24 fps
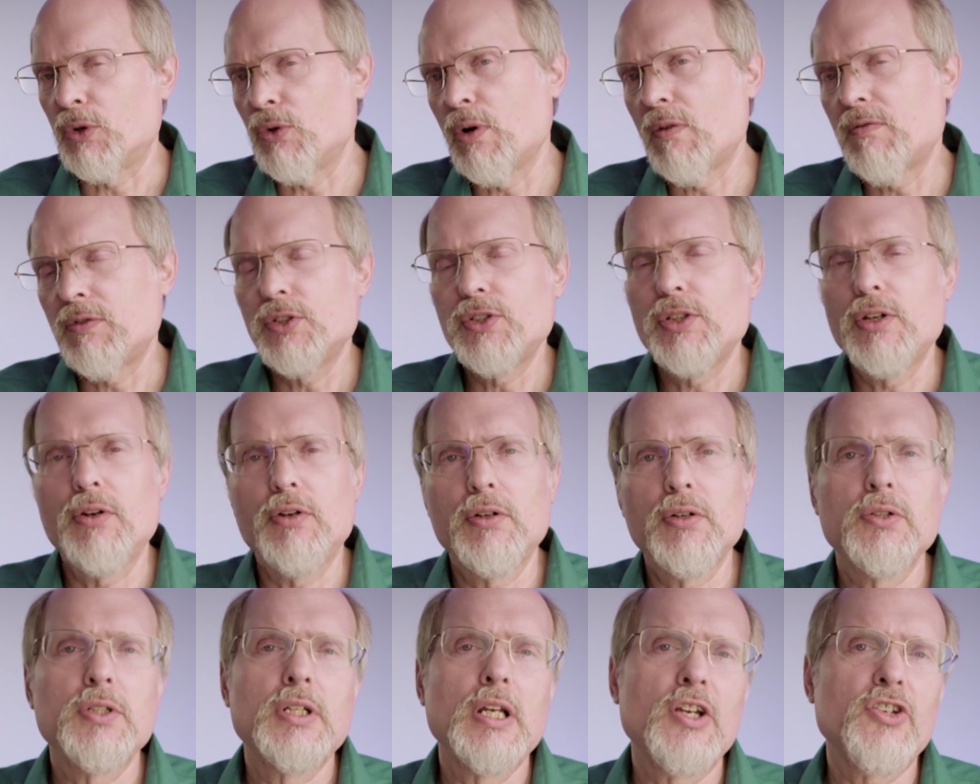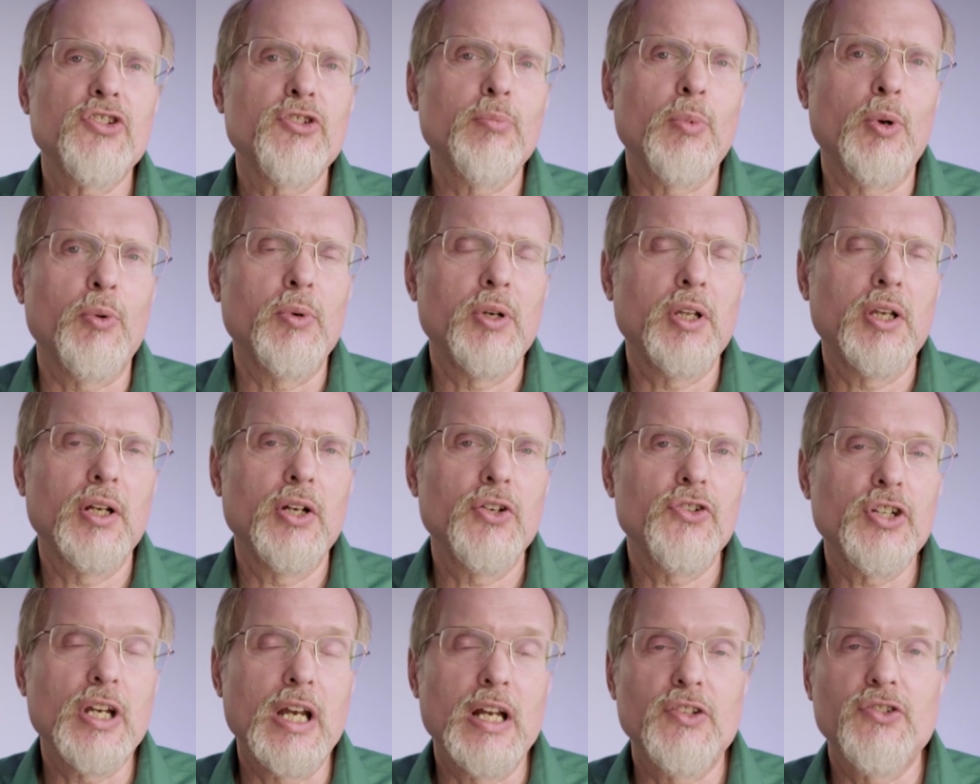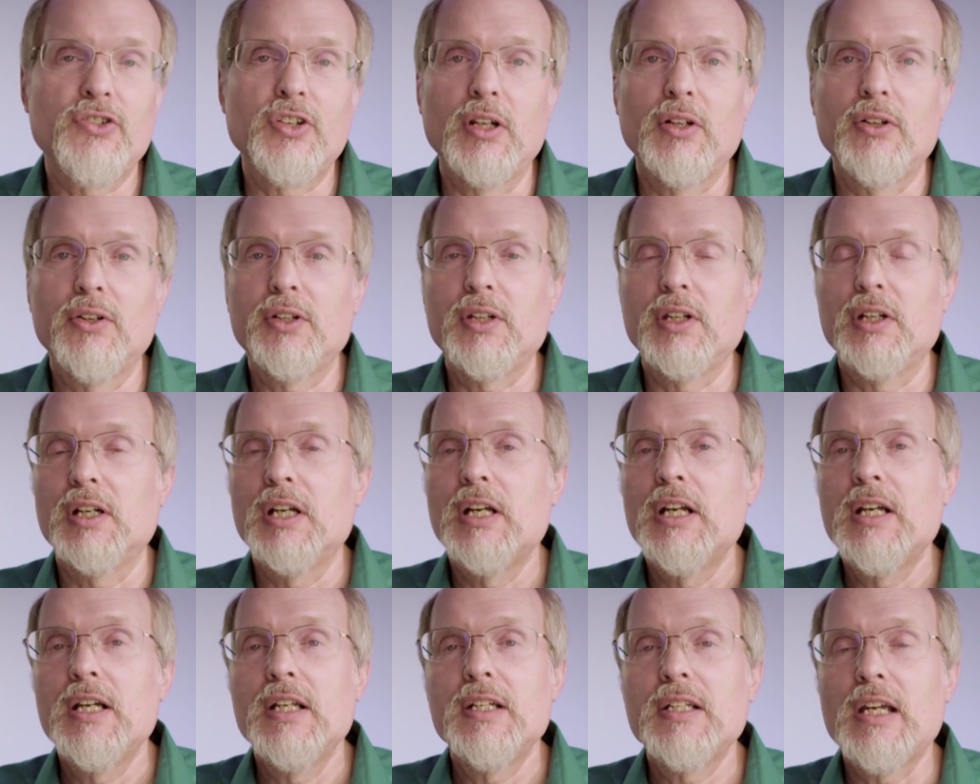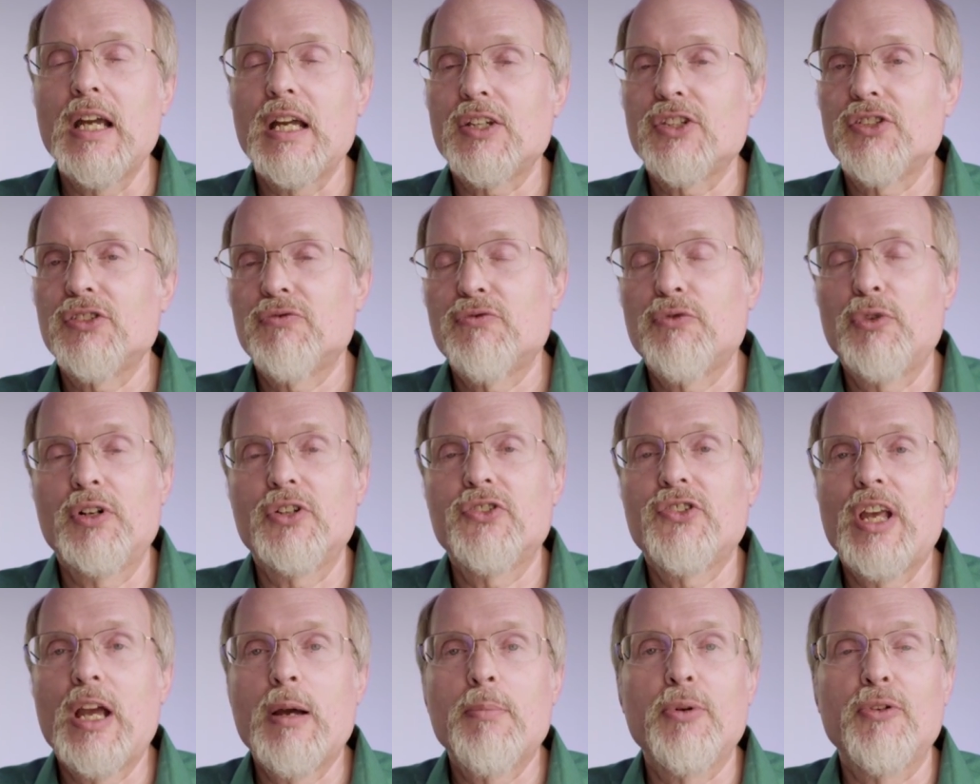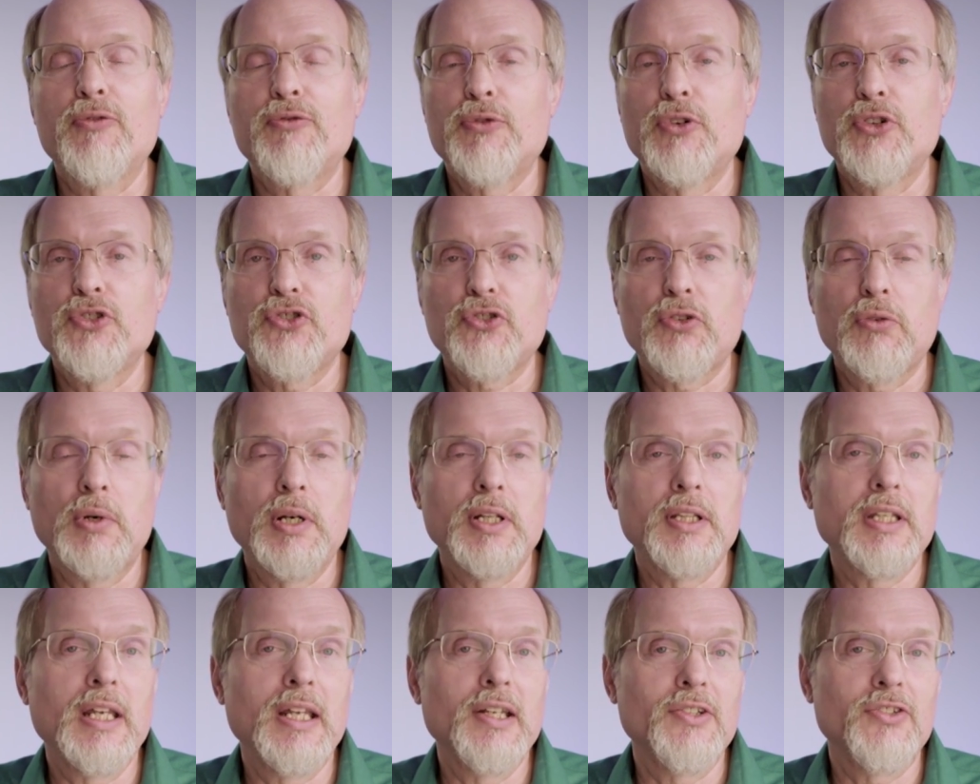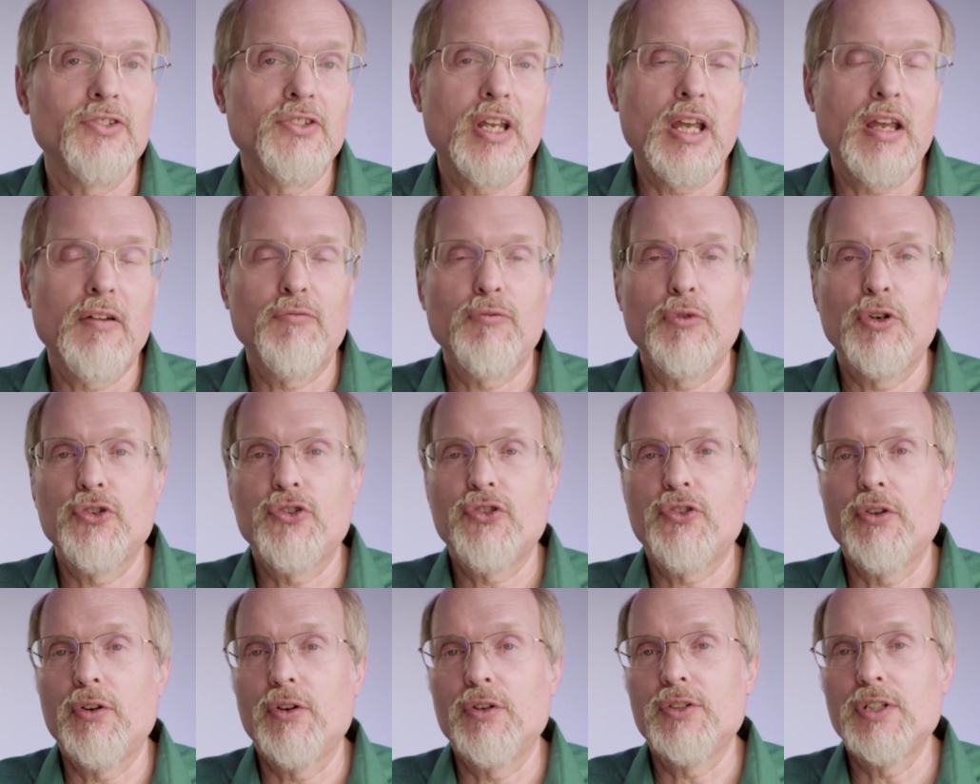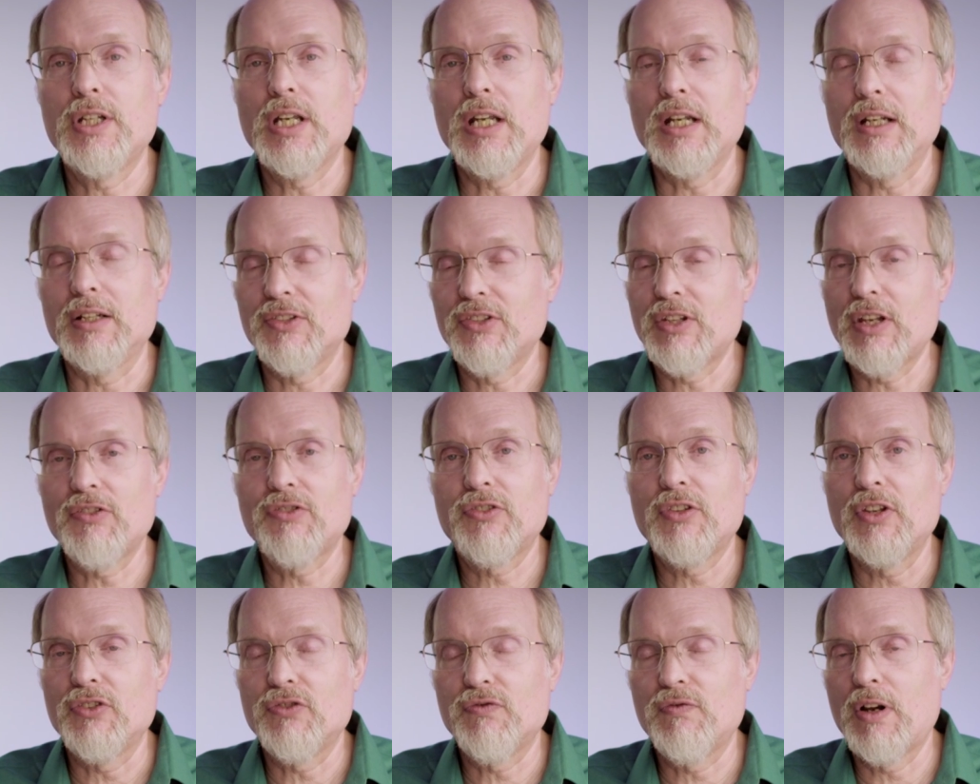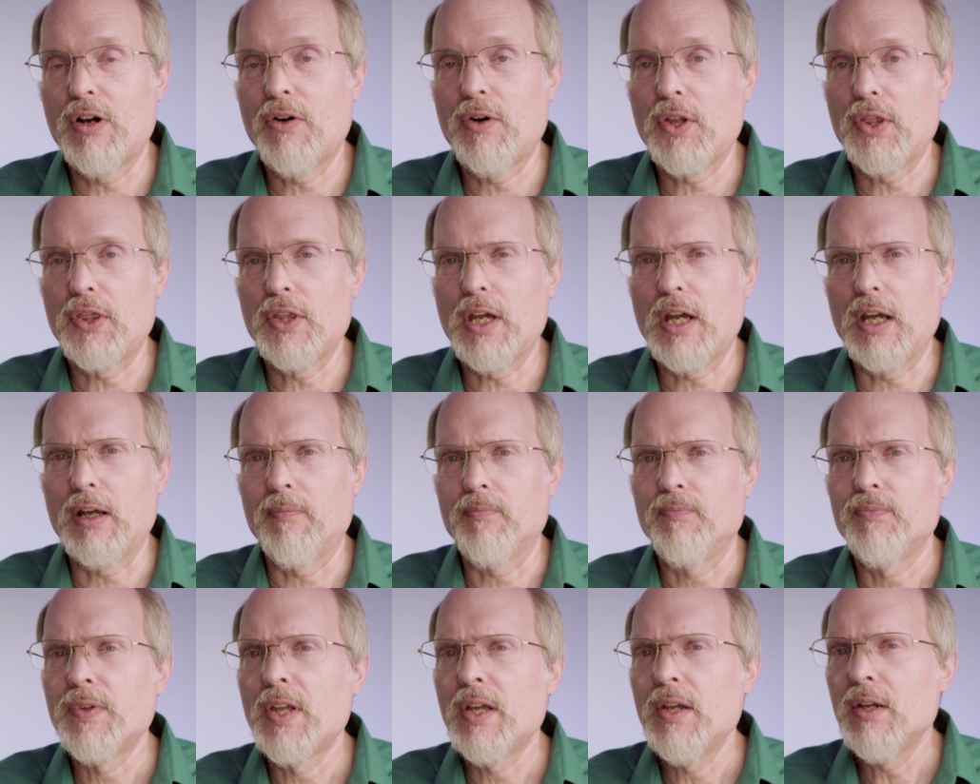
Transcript: Go over to your New Testament when you get a chance and look at text, for example, 1 Corinthians 10, verse 13, says this very thing